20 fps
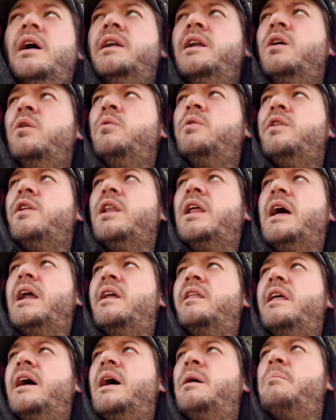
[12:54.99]
I dealt with a
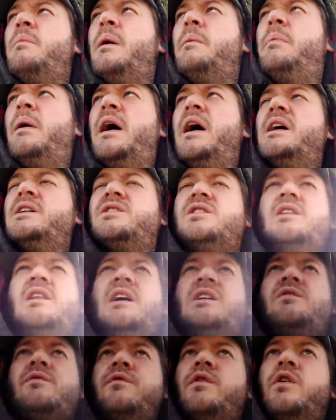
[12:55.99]
lot of that in my past, and
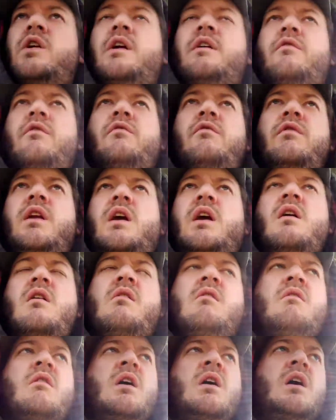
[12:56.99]
that's for a different
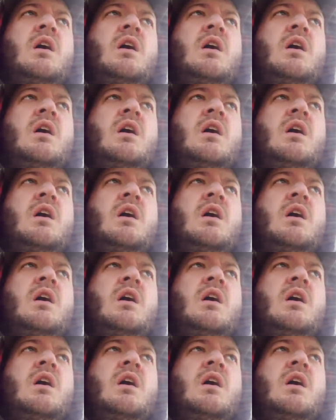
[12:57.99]
video.